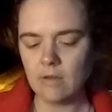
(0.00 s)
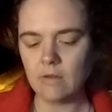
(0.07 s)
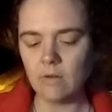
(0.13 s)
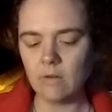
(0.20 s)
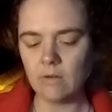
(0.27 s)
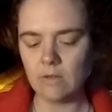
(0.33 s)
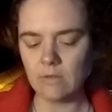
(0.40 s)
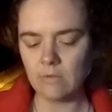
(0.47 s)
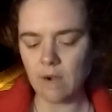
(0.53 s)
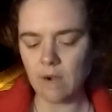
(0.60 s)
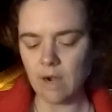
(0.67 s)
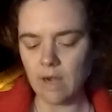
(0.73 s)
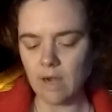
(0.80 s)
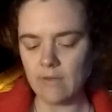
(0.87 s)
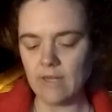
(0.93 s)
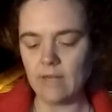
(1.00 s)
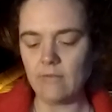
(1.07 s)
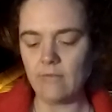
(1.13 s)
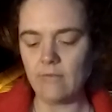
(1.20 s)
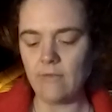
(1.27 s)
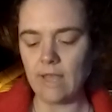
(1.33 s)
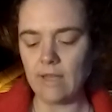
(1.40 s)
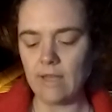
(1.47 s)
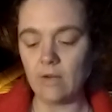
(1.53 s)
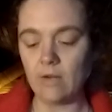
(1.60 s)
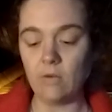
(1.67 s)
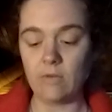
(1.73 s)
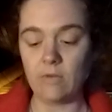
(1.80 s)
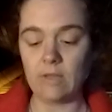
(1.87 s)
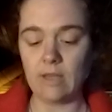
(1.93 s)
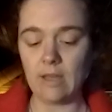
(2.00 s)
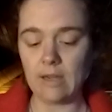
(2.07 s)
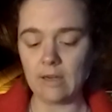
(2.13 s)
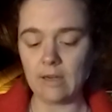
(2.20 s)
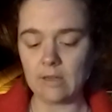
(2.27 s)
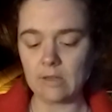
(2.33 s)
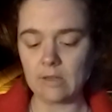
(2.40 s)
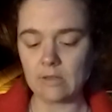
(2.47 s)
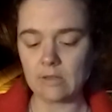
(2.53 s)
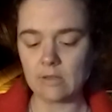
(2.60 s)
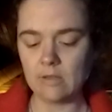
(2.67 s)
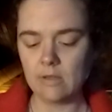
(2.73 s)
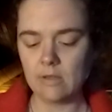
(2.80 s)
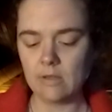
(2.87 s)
goldenrod that had faded over the years.